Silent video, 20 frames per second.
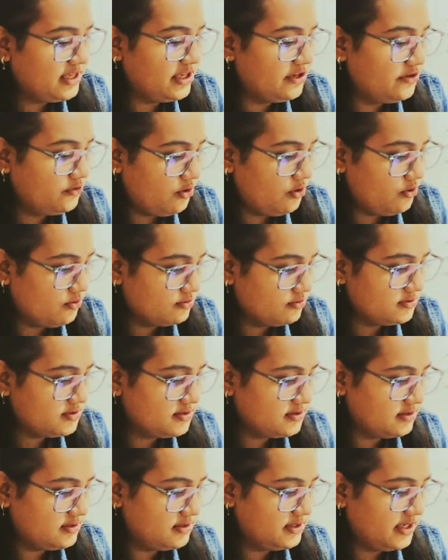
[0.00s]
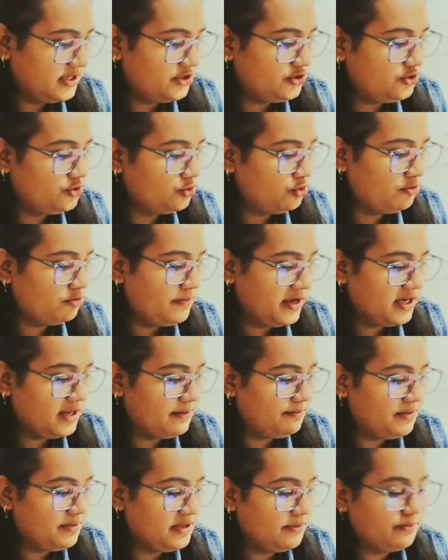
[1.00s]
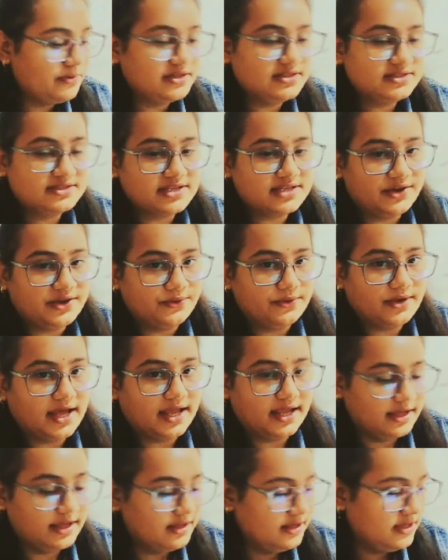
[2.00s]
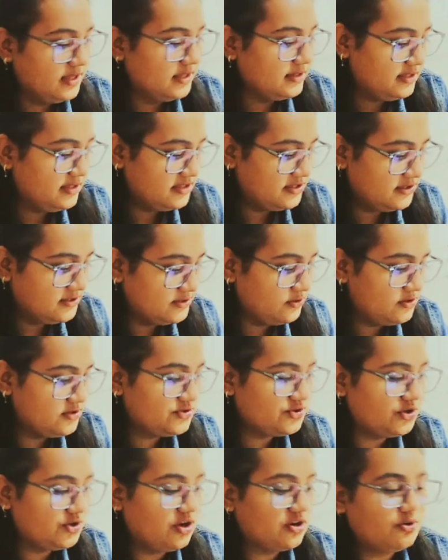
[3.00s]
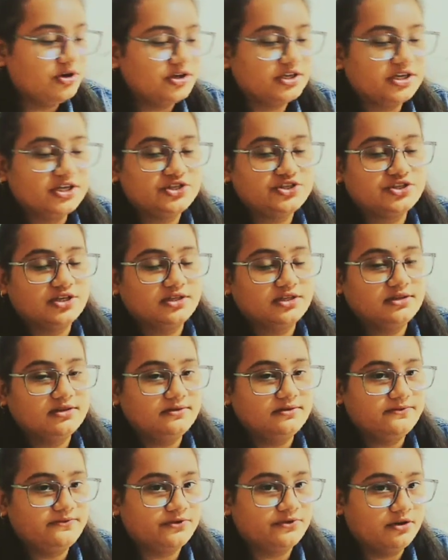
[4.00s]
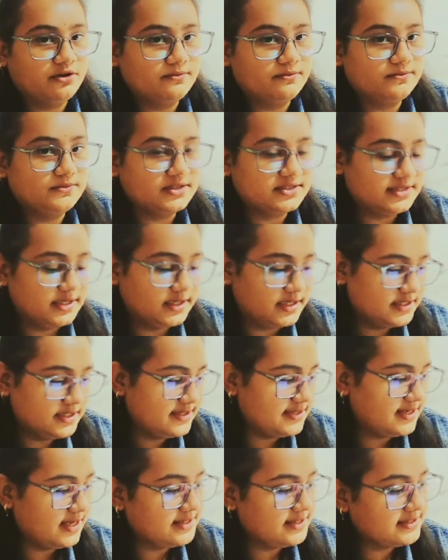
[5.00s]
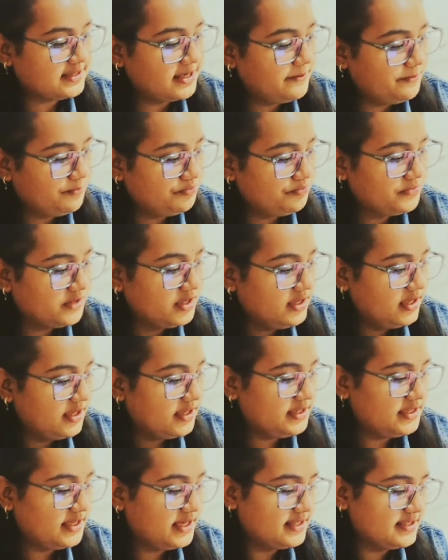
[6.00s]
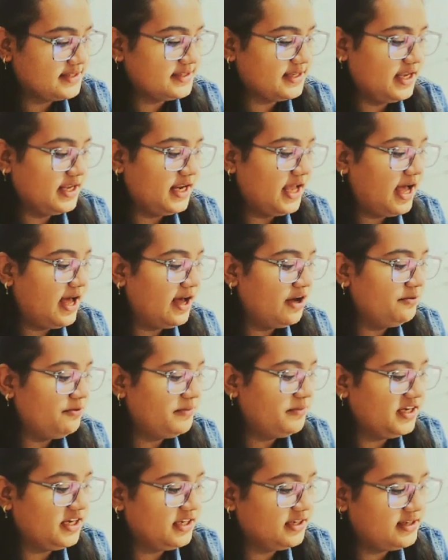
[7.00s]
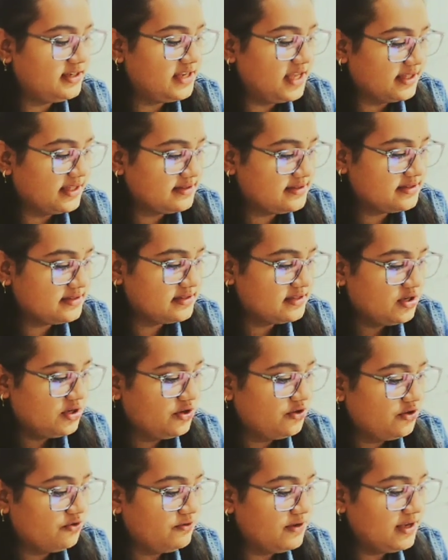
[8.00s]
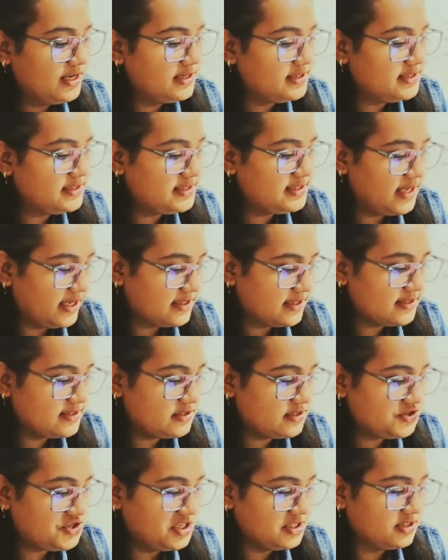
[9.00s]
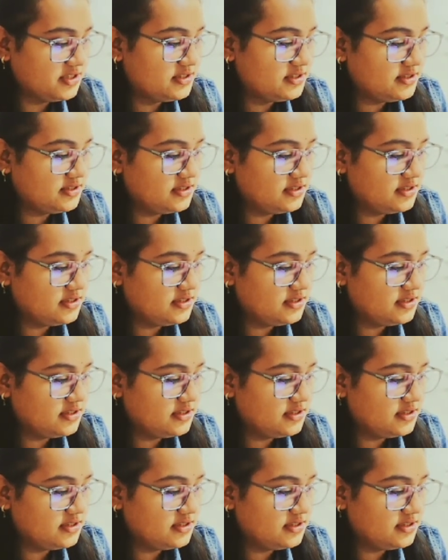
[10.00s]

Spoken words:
knows that too many peoples have died? This is also a quotation from the second stanza. Yes, and how many deaths will it take till